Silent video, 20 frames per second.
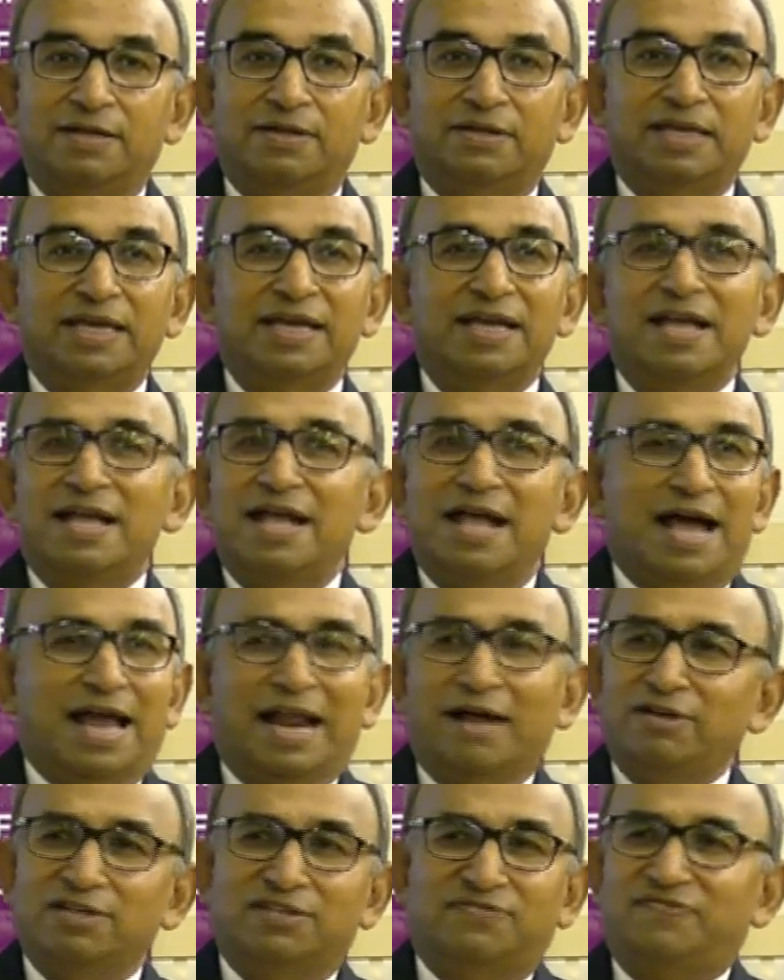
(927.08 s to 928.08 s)
Okay? And
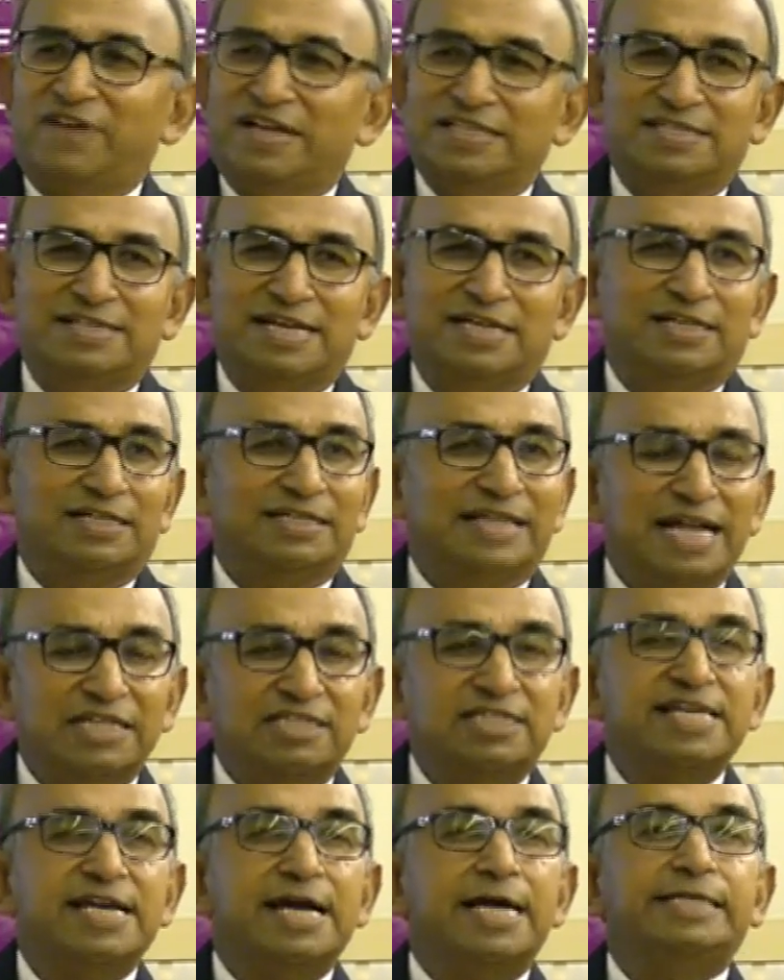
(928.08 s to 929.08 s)
I was fascinated. That's
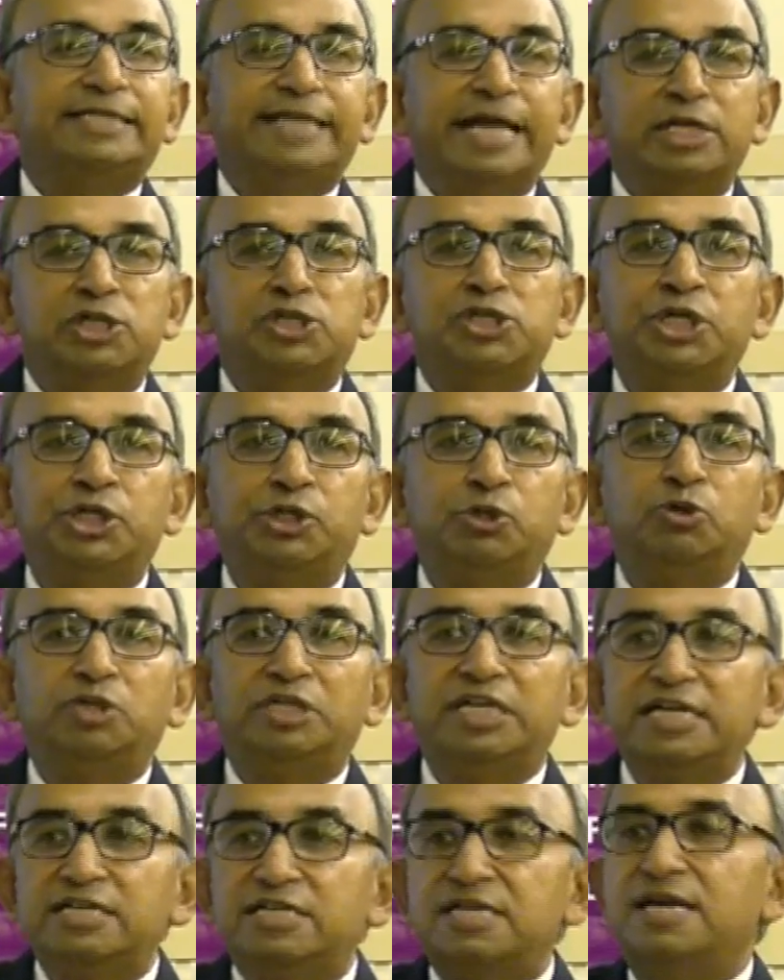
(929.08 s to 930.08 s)
the attention to
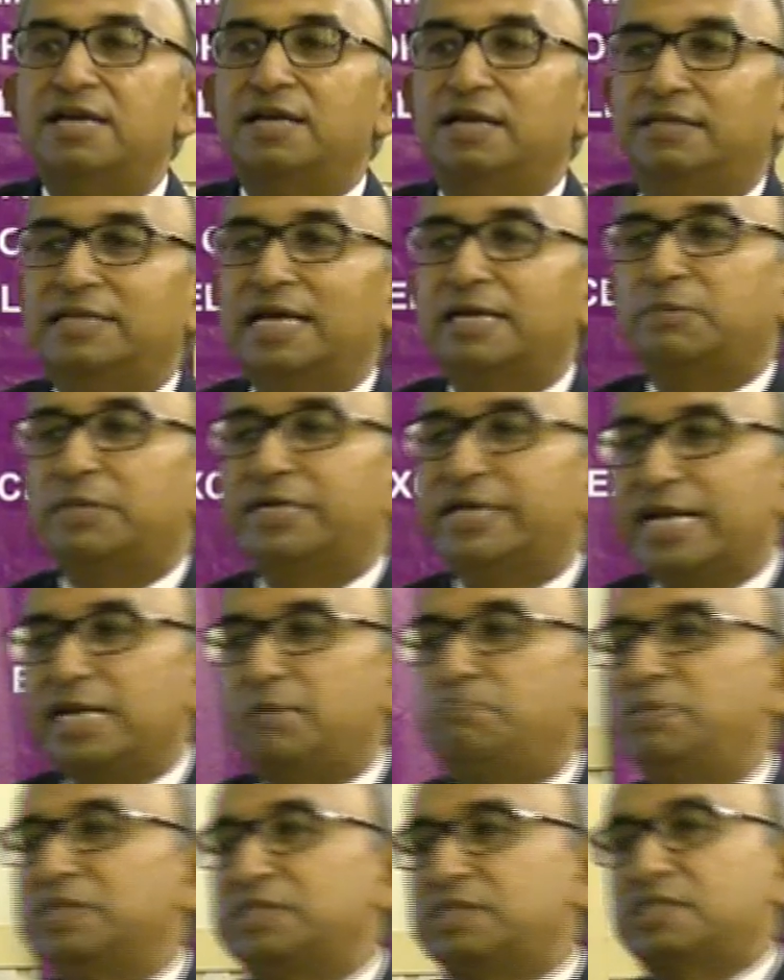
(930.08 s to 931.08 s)
detail that
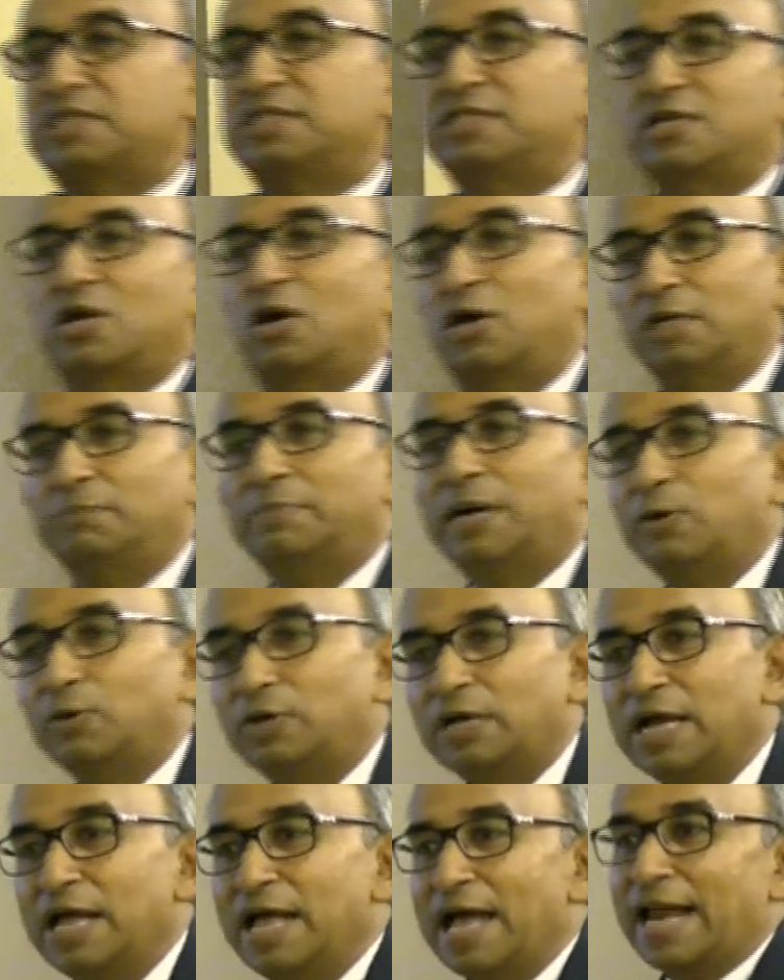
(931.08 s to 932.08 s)
great businesses are all about.
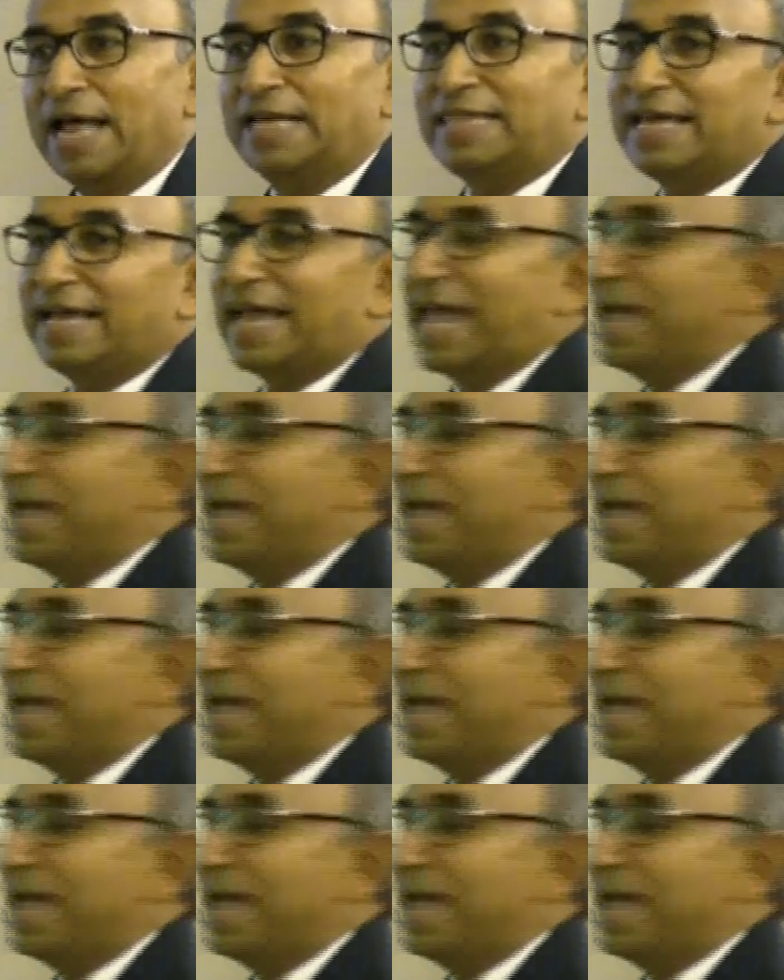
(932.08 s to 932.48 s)
And I think